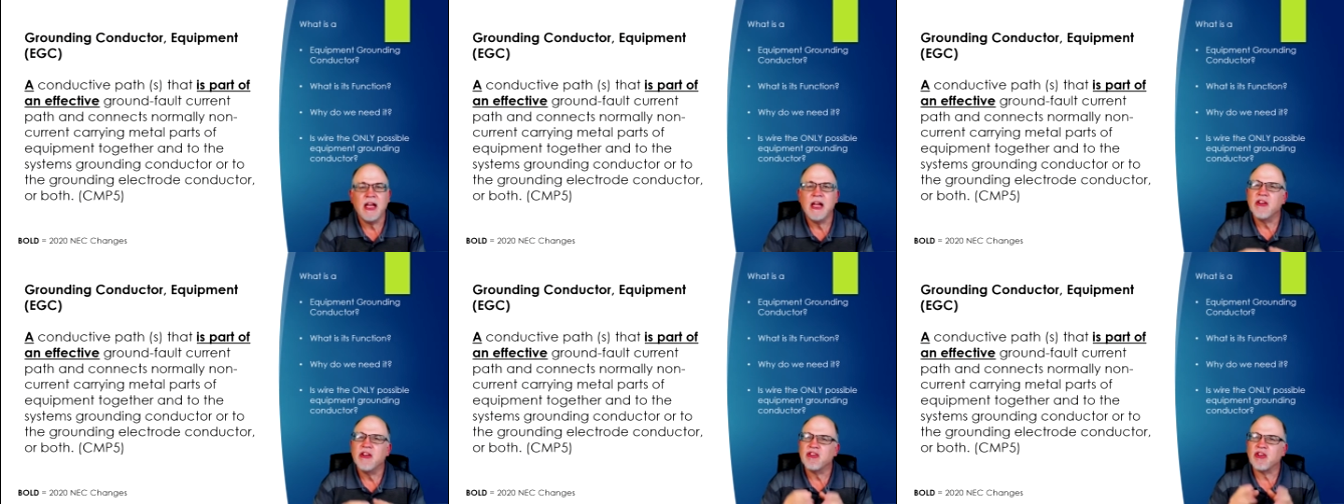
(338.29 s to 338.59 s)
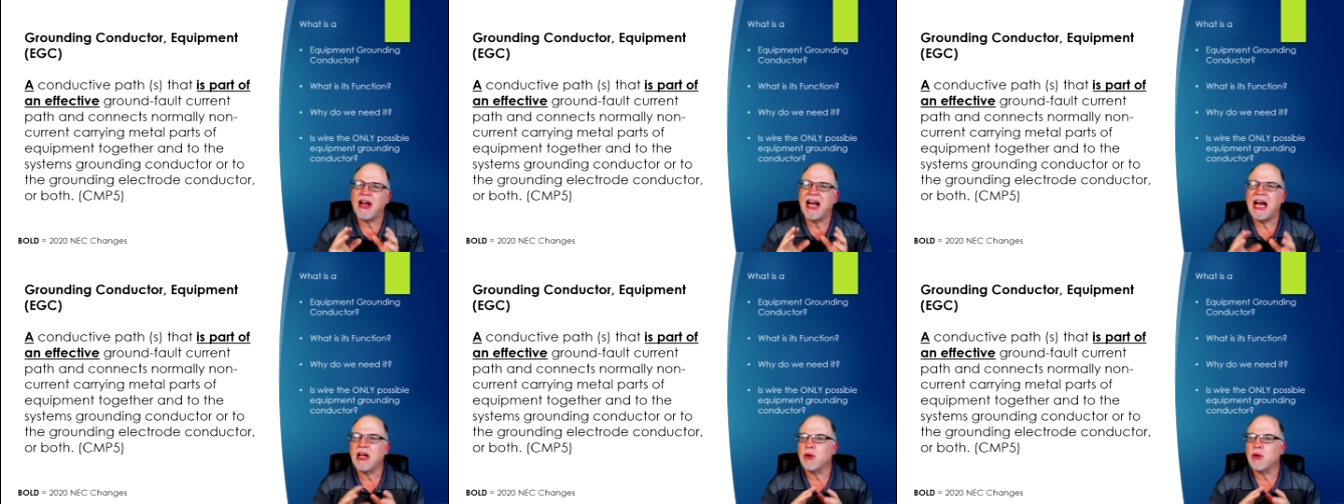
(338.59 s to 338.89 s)
So
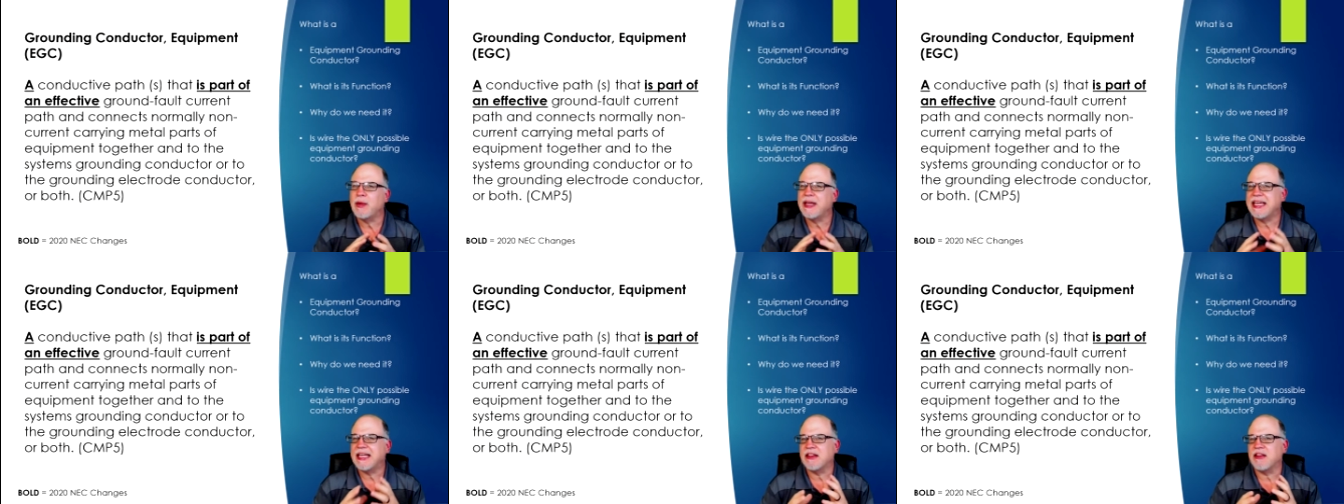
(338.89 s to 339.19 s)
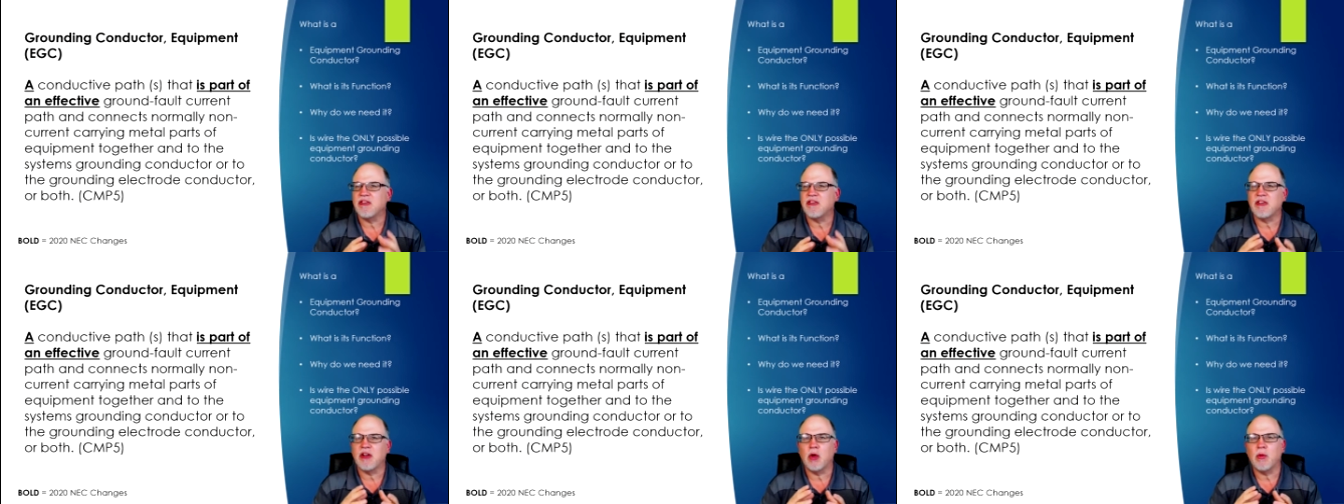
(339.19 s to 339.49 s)
how do we get
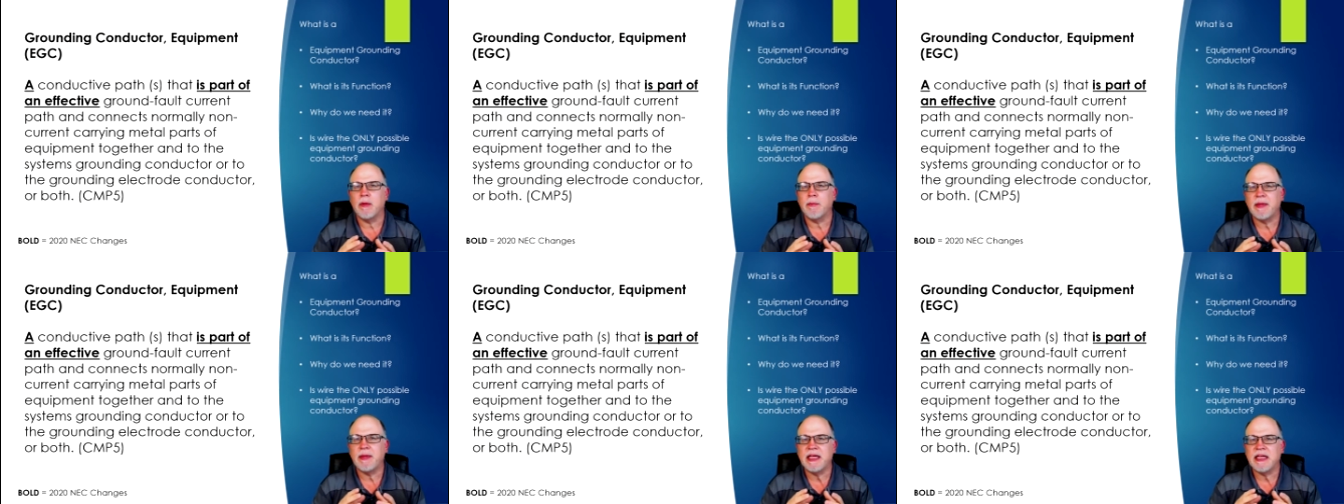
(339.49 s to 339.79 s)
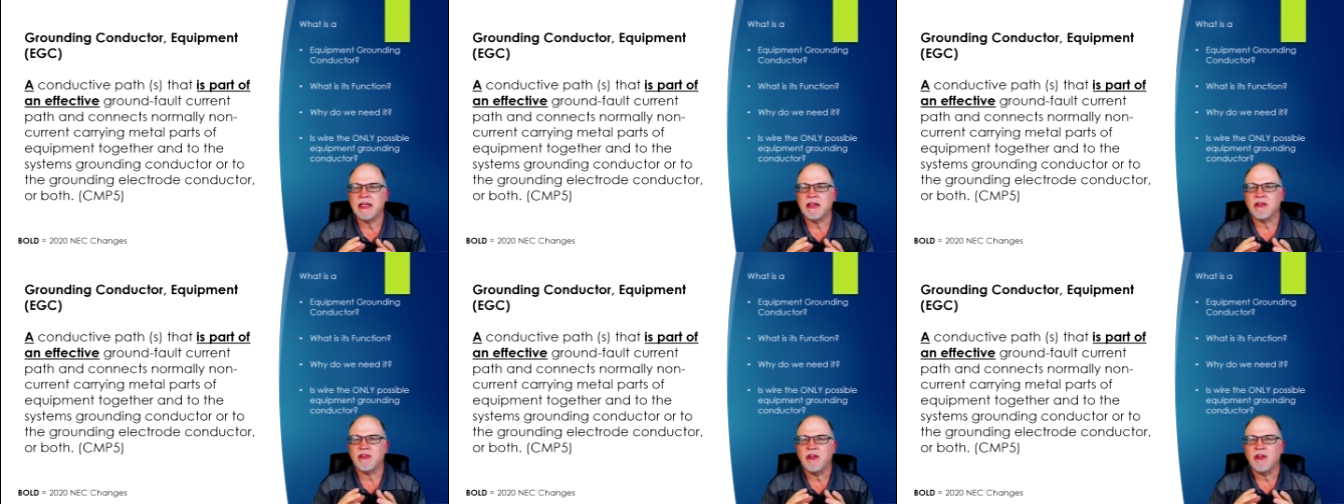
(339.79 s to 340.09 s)
this low
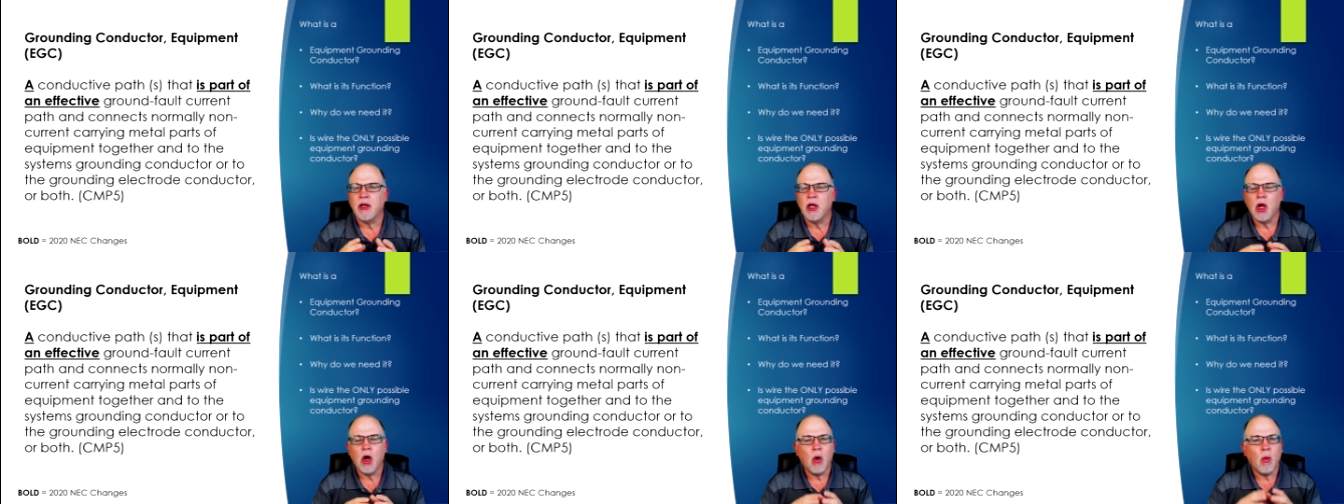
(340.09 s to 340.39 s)
impedance?